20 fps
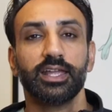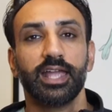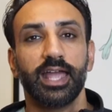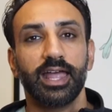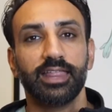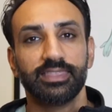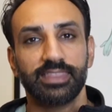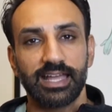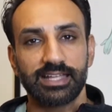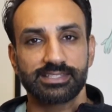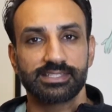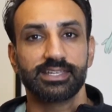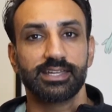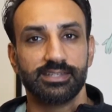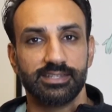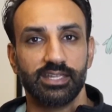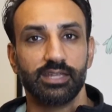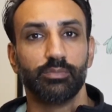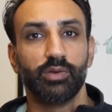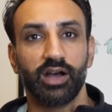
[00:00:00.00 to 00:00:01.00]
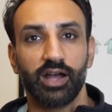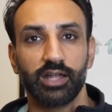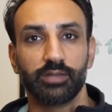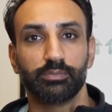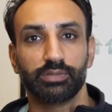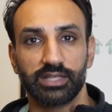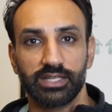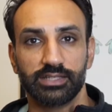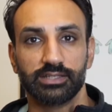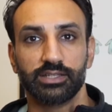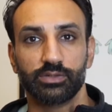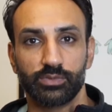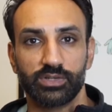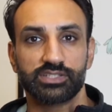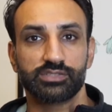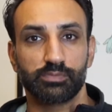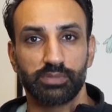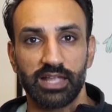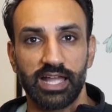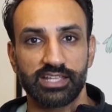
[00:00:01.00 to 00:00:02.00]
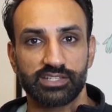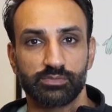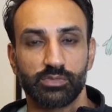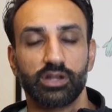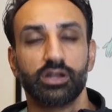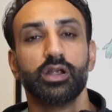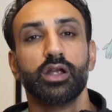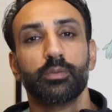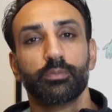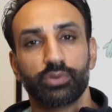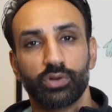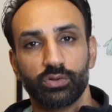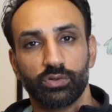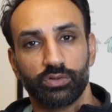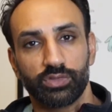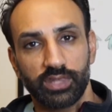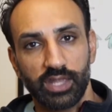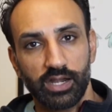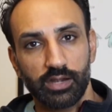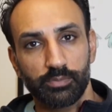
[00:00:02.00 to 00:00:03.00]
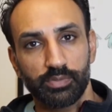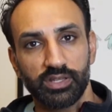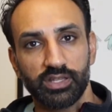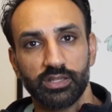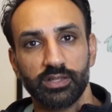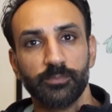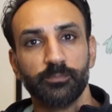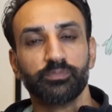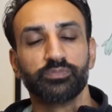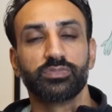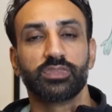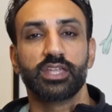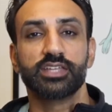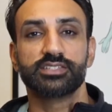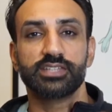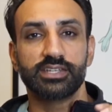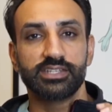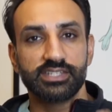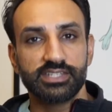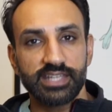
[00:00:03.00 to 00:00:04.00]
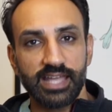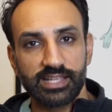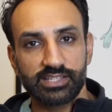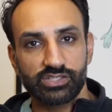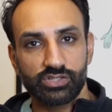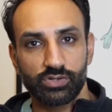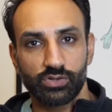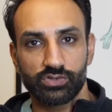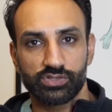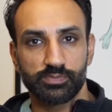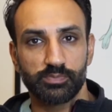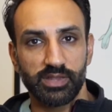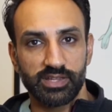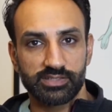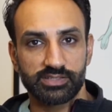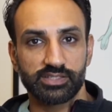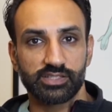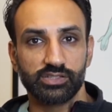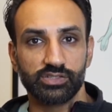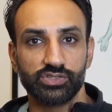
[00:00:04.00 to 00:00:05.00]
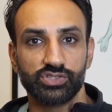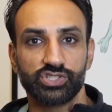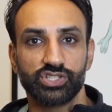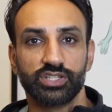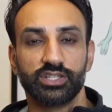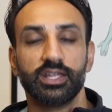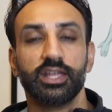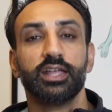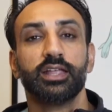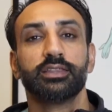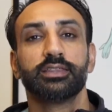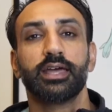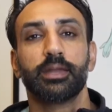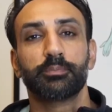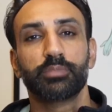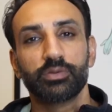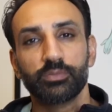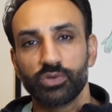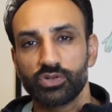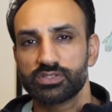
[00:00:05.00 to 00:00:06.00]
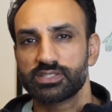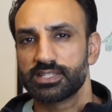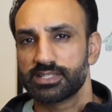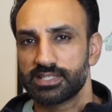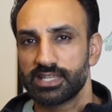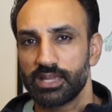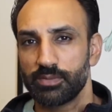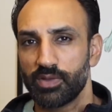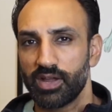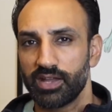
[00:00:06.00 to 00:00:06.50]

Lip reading: And that's the idea behind platelet-rich plasma. Prolotherapy is a dextrose-based solution that promotes the same